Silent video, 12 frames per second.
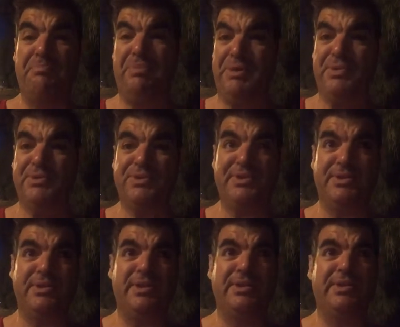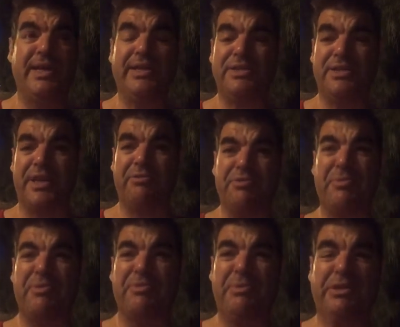bills and day-to-day
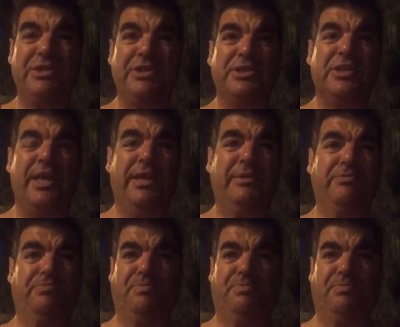responsibilities. And